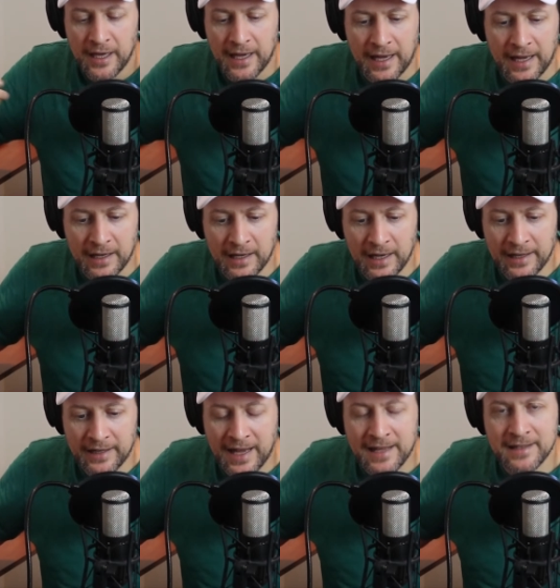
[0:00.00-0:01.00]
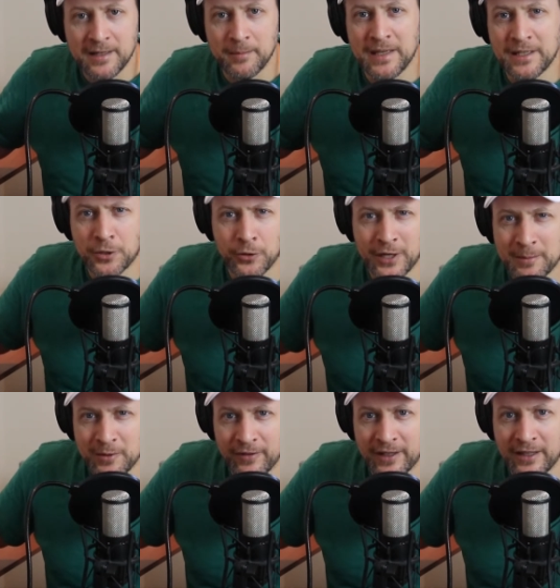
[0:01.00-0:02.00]
And that to me
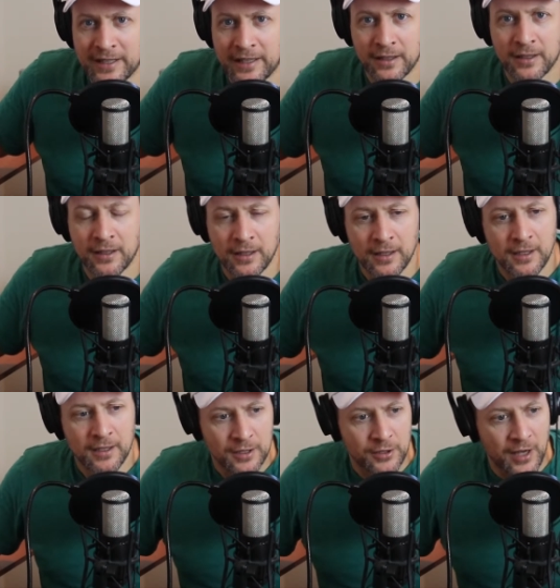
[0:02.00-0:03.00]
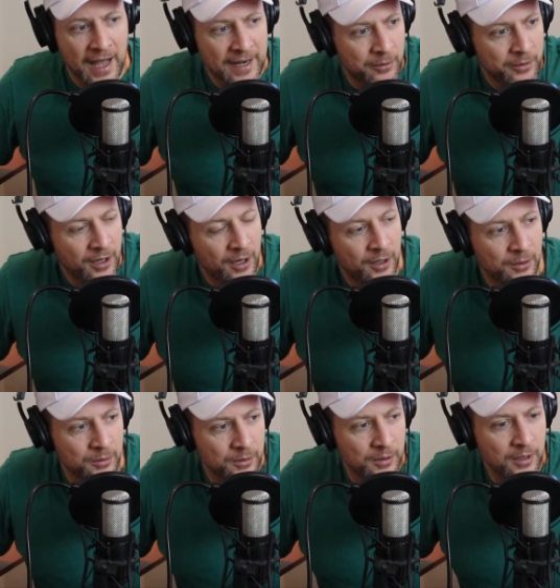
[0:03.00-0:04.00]
screams villain. So I don't
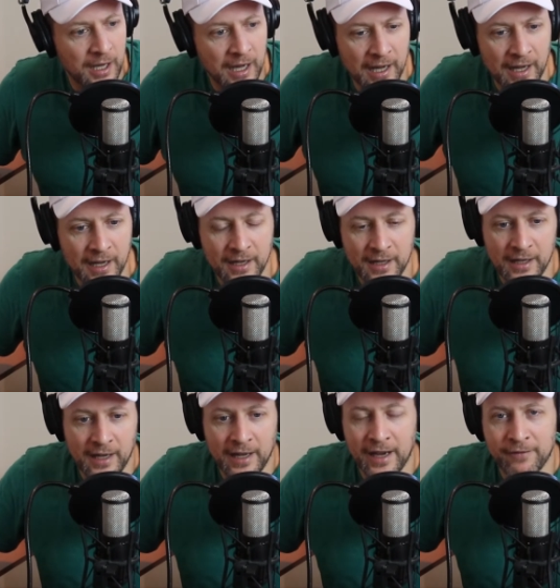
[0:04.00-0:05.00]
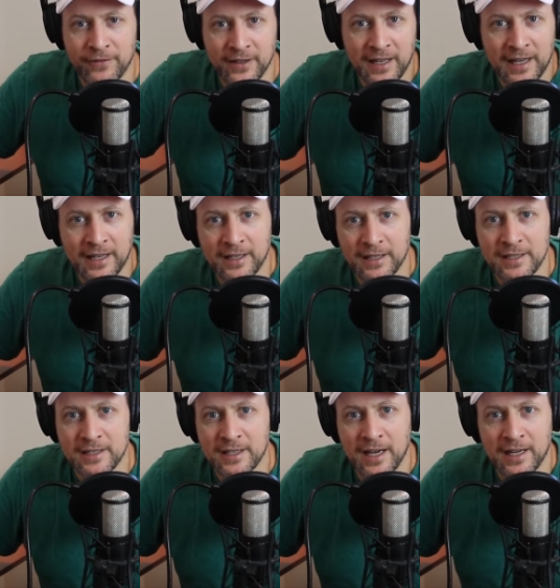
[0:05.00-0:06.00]
know. I feel like
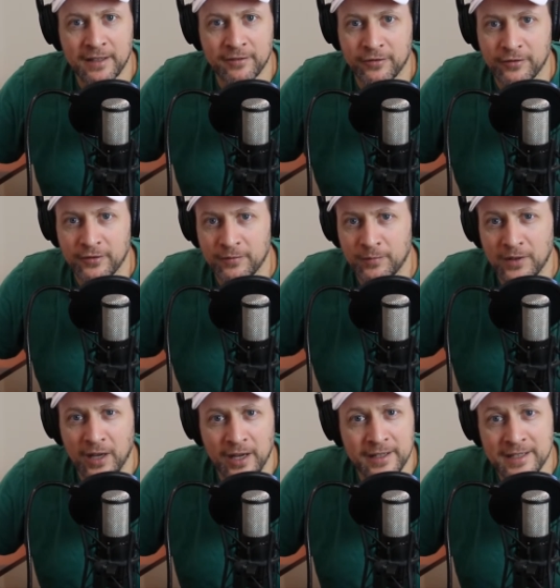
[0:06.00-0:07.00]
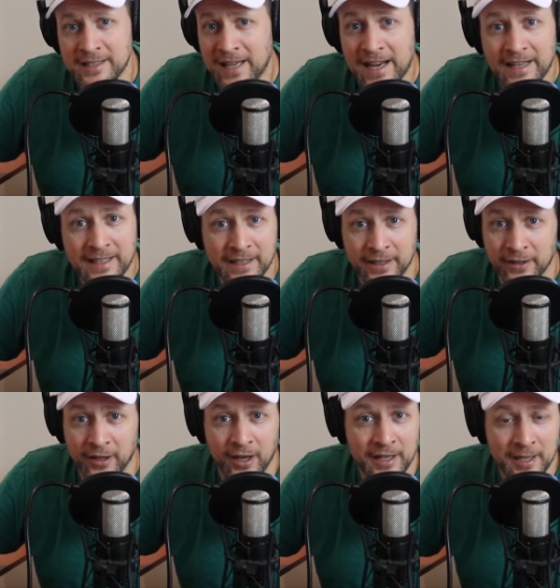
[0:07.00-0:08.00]
he's kind of undecided
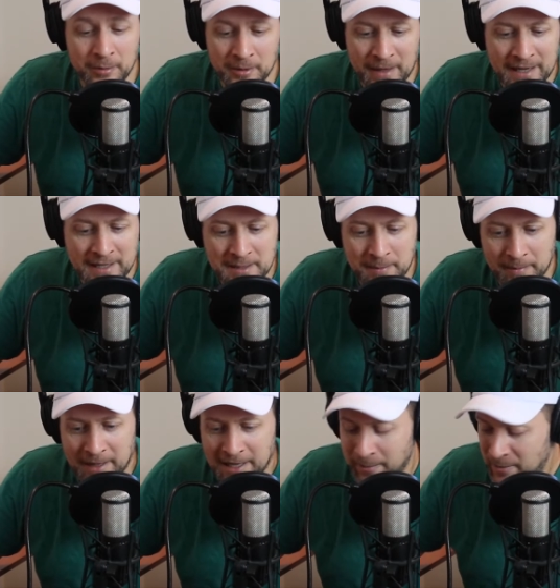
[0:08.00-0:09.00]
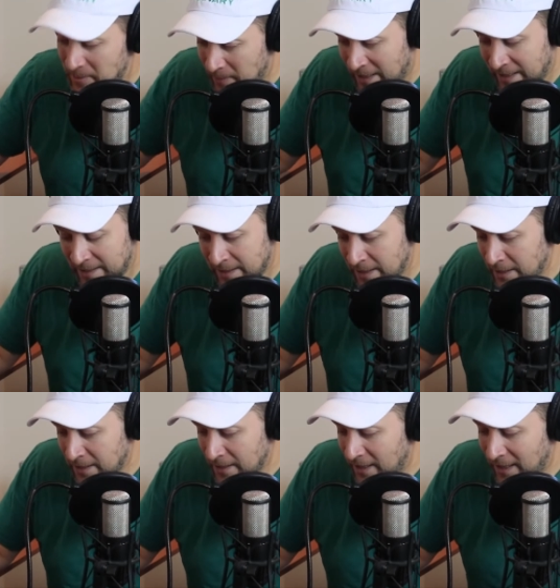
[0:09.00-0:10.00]
here, unable to make up his mind.
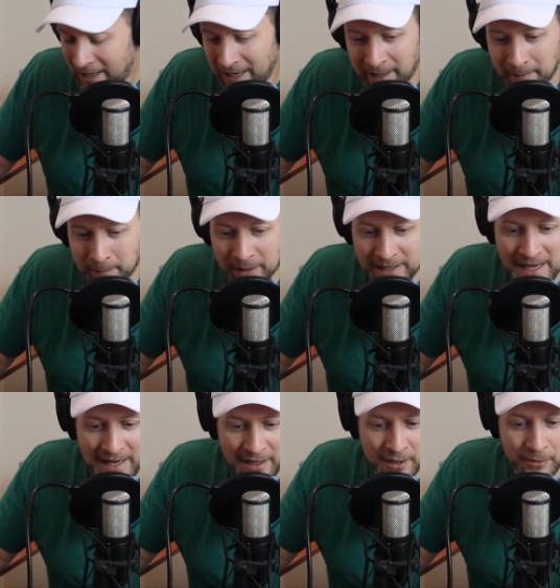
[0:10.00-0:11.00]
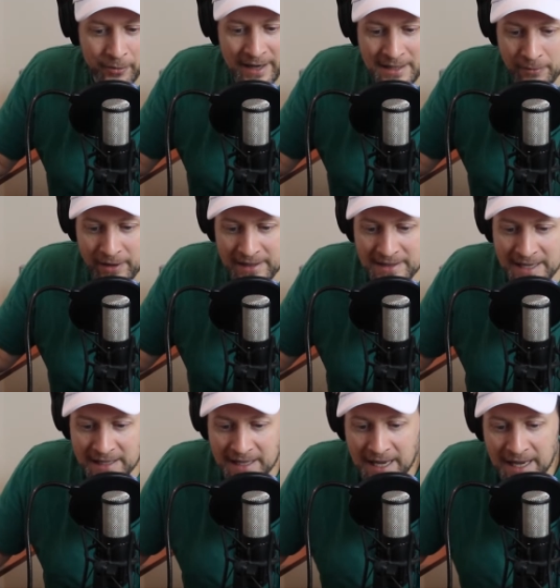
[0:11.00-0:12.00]
But he had a good race. He ran
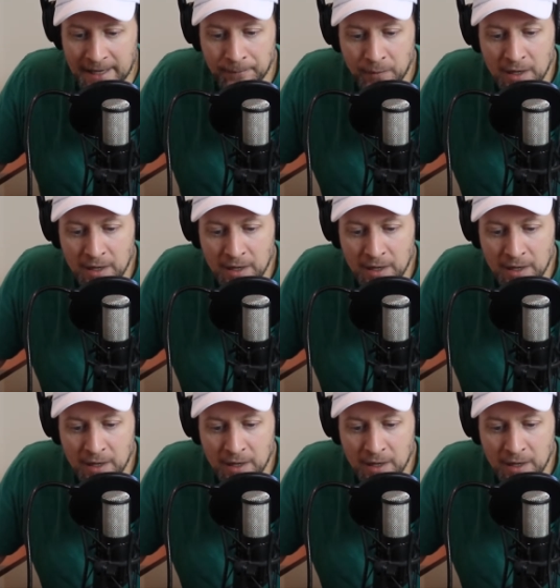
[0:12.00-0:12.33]
10K.